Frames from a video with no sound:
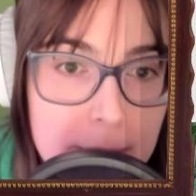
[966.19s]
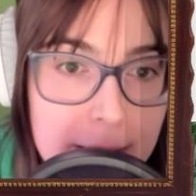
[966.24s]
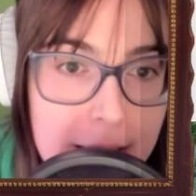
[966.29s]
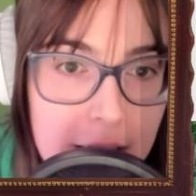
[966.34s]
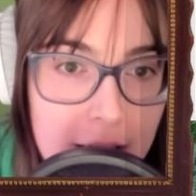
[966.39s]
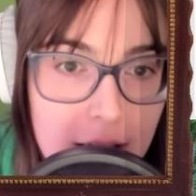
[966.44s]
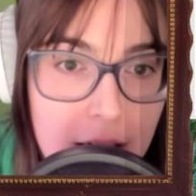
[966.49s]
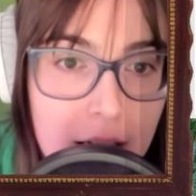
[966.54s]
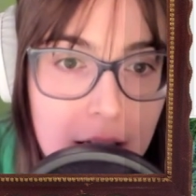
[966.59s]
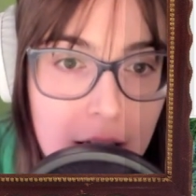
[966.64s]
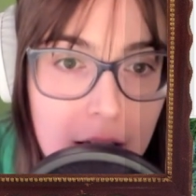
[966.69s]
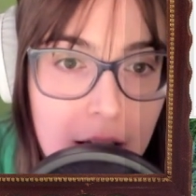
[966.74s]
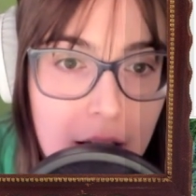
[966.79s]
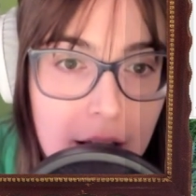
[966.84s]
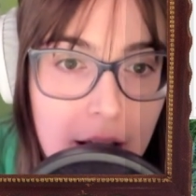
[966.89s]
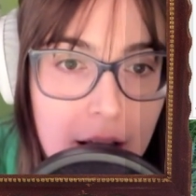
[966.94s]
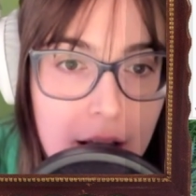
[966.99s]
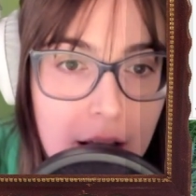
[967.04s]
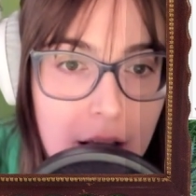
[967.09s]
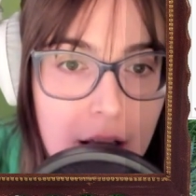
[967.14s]
But
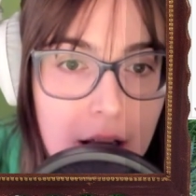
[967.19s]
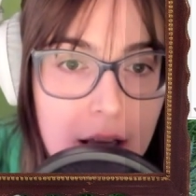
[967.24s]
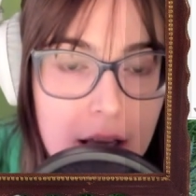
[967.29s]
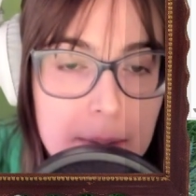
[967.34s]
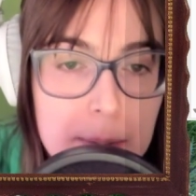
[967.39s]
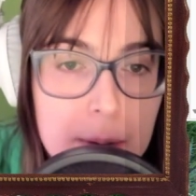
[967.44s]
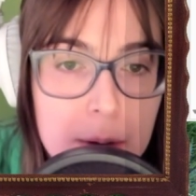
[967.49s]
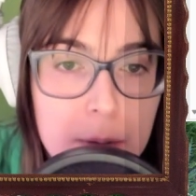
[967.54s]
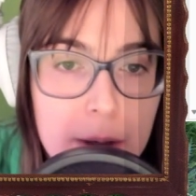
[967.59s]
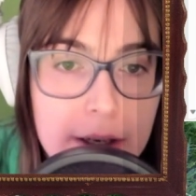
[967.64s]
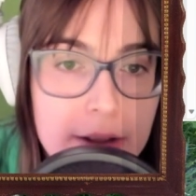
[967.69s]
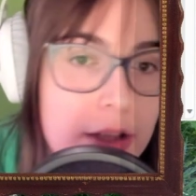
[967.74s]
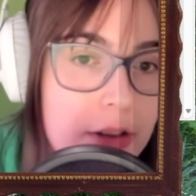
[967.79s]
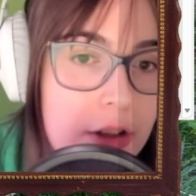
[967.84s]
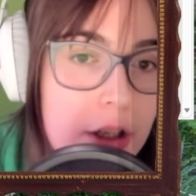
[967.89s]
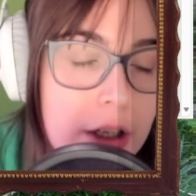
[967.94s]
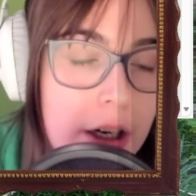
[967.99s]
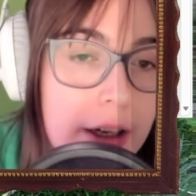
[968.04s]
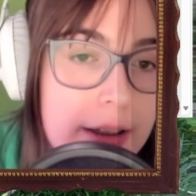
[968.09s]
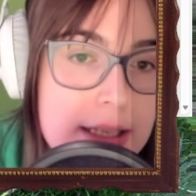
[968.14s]
I am aware that
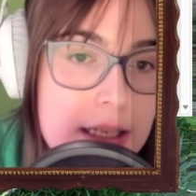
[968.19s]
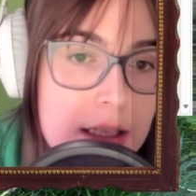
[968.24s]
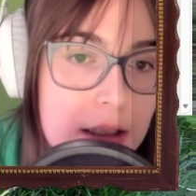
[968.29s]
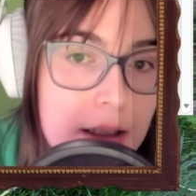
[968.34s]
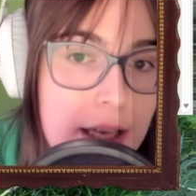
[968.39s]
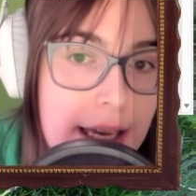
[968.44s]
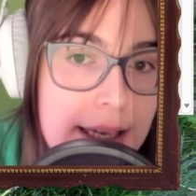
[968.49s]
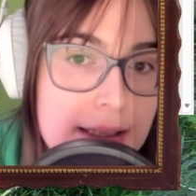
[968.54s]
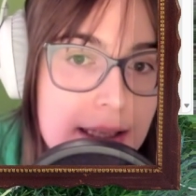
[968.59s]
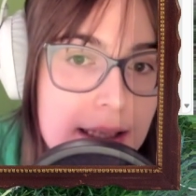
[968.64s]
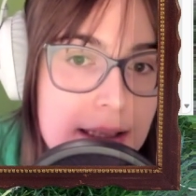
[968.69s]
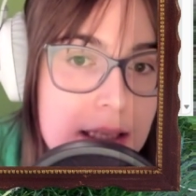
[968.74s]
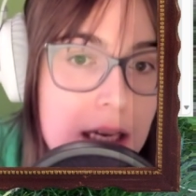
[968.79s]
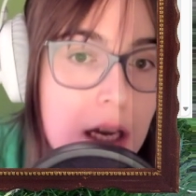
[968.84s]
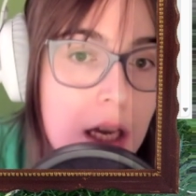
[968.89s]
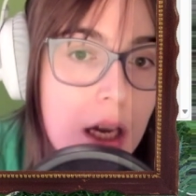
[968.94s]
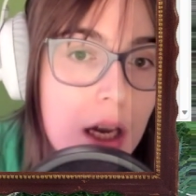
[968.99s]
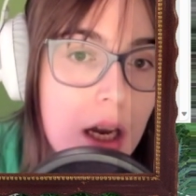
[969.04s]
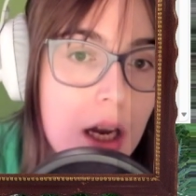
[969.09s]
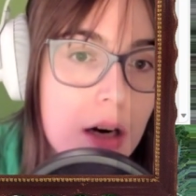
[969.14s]
there are still cases
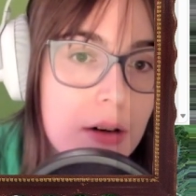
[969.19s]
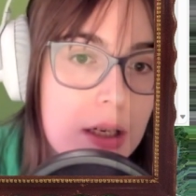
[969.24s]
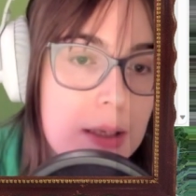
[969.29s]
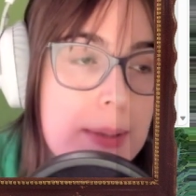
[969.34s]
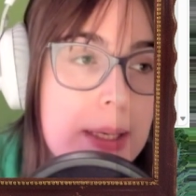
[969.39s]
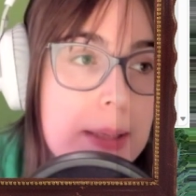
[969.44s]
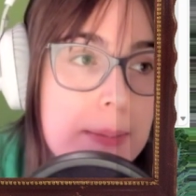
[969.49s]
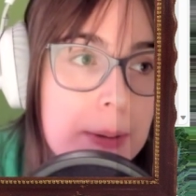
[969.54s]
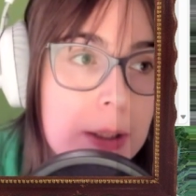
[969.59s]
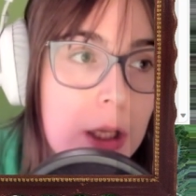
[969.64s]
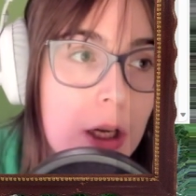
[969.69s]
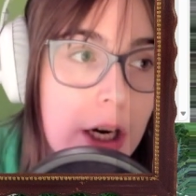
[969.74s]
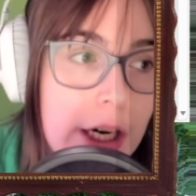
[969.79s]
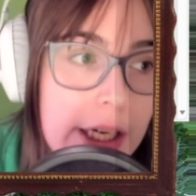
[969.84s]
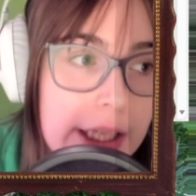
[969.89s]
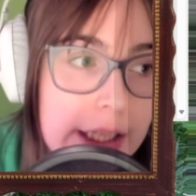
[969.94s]
where people are